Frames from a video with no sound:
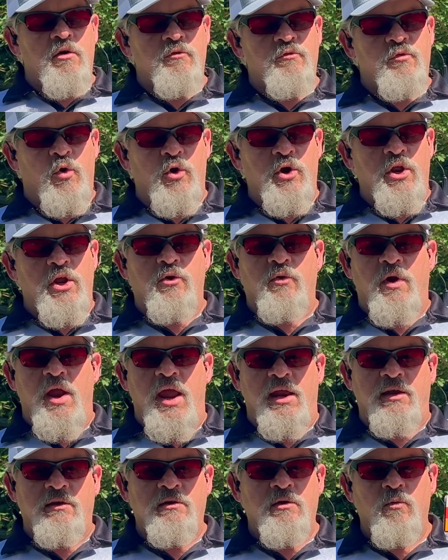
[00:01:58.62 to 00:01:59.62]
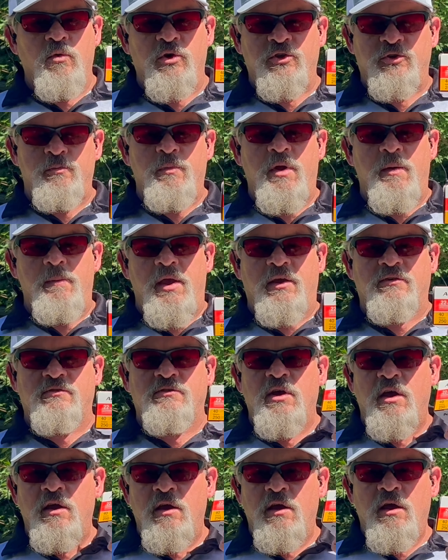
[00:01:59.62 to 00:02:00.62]
40 grain, which mimics
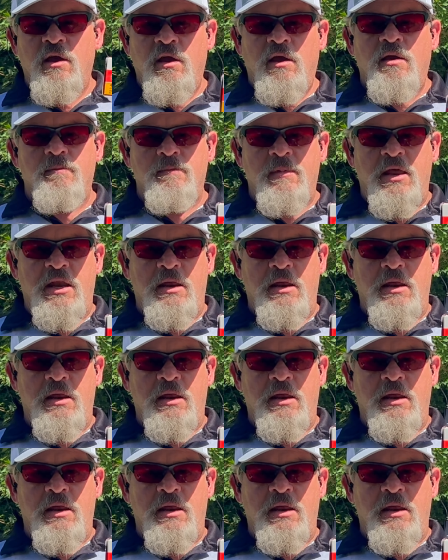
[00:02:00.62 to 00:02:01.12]
mini